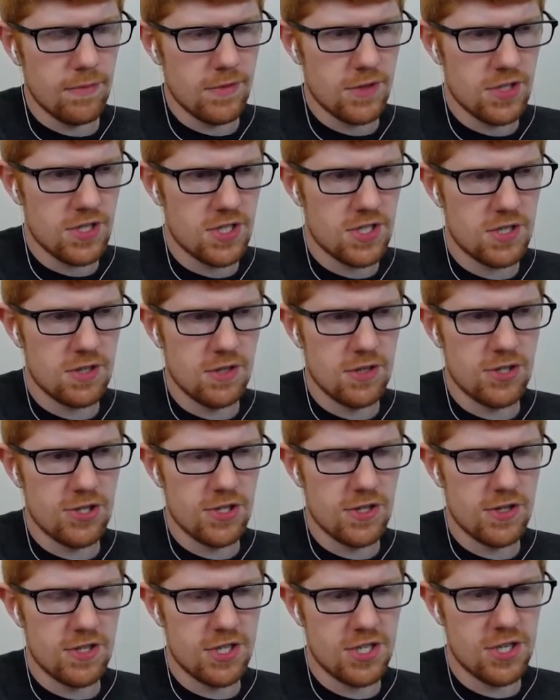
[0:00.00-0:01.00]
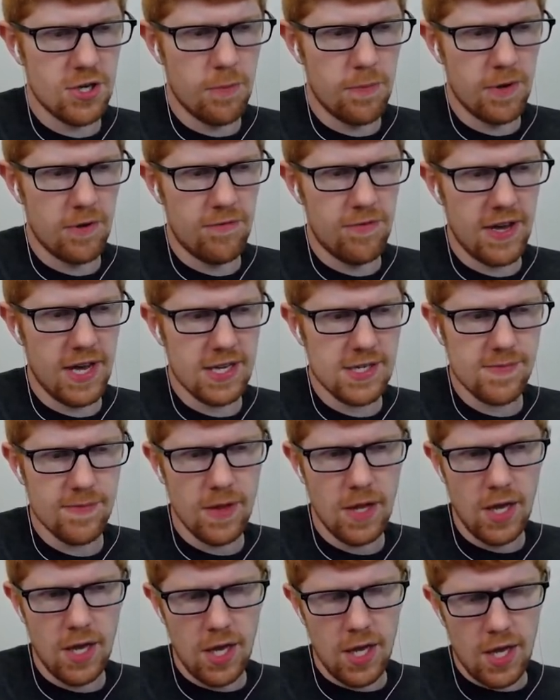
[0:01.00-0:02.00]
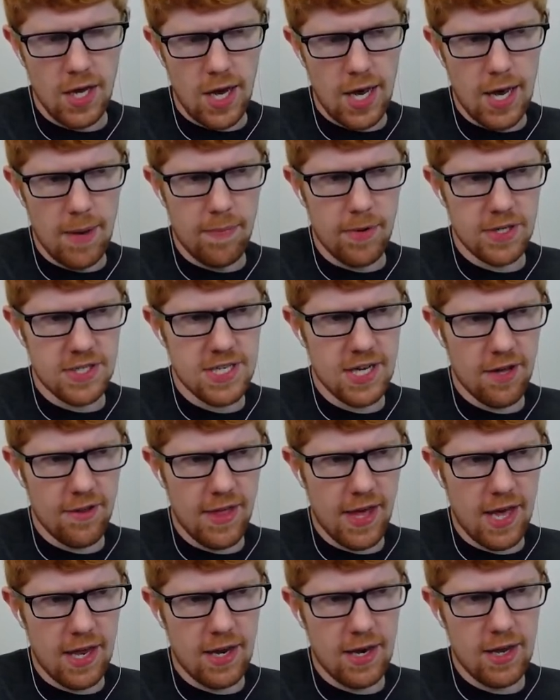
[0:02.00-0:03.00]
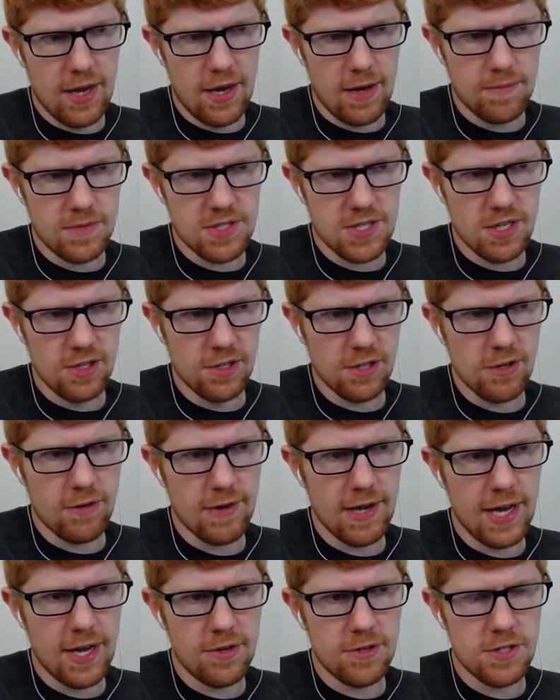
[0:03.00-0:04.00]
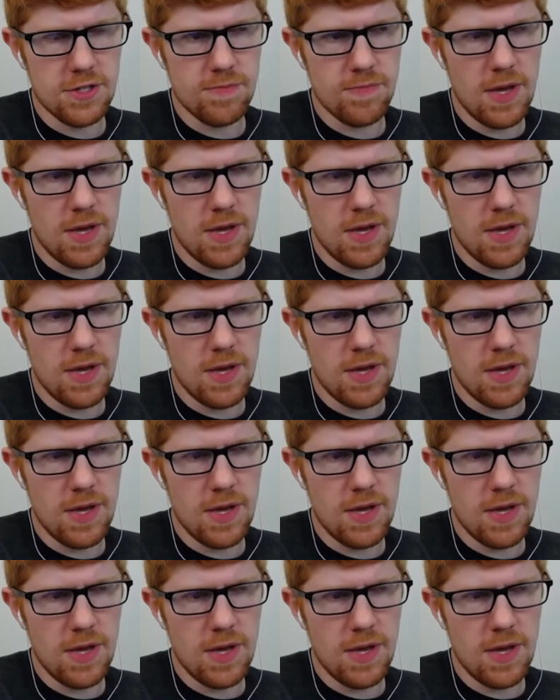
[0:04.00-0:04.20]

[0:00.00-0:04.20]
stupid face. But until then, I'm just gonna look around.